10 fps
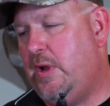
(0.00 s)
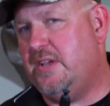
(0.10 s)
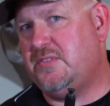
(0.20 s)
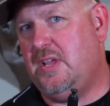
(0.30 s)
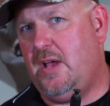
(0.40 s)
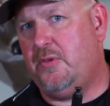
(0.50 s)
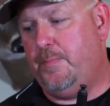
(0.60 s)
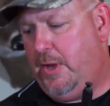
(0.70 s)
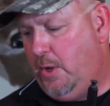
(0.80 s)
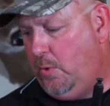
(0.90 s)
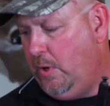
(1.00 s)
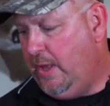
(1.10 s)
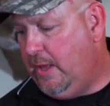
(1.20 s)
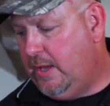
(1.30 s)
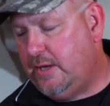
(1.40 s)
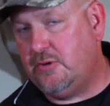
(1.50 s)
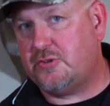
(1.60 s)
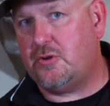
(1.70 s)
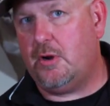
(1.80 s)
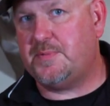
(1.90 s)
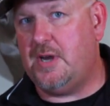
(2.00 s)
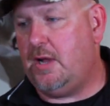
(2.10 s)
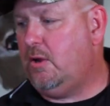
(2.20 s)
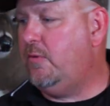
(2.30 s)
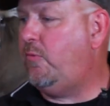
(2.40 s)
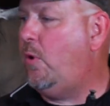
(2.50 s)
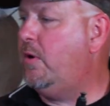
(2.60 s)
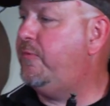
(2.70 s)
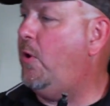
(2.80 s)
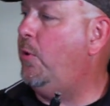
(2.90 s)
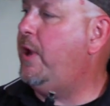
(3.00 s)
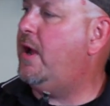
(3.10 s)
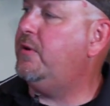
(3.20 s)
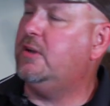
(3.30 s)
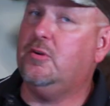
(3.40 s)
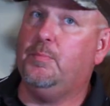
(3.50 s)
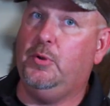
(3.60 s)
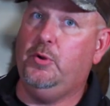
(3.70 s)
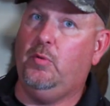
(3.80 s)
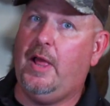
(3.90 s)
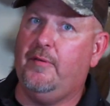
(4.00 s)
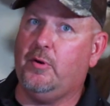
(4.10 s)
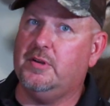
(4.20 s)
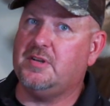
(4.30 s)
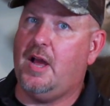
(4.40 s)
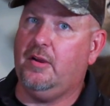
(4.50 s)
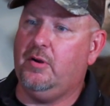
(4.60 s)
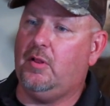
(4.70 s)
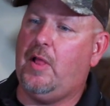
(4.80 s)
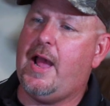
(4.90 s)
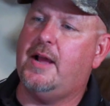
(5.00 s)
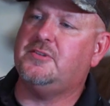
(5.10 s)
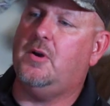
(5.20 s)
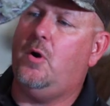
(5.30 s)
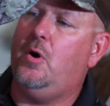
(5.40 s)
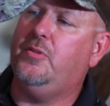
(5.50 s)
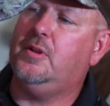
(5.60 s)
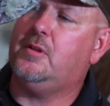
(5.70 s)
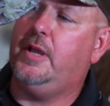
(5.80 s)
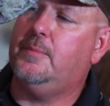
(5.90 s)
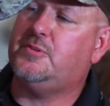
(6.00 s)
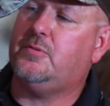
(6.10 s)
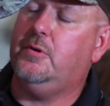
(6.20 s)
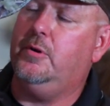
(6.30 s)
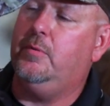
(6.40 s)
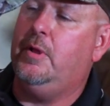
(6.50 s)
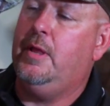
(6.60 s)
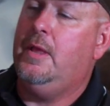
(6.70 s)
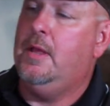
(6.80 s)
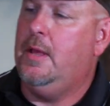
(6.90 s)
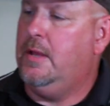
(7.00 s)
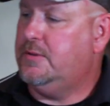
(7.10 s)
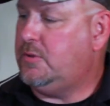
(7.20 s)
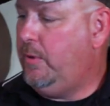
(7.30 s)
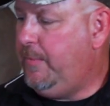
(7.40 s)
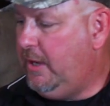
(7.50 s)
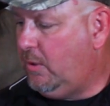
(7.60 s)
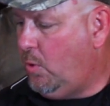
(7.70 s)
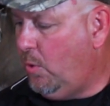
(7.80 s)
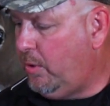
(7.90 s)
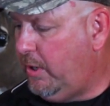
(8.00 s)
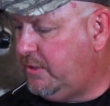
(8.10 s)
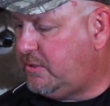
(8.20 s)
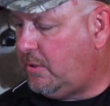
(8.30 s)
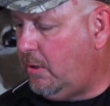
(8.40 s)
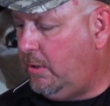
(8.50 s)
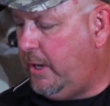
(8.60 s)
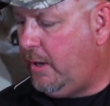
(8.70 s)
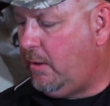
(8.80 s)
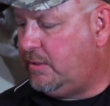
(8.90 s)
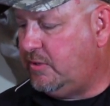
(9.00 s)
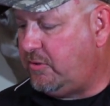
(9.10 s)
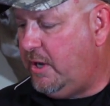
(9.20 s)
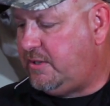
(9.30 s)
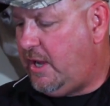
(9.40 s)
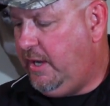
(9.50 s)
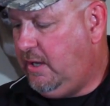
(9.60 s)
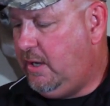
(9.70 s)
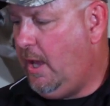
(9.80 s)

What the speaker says: as the other bow, and your stirrup's not going to want to fall down, and your blue lever is not going to latch on the clamp screw. So we made a quarter inch turn there to try and tighten it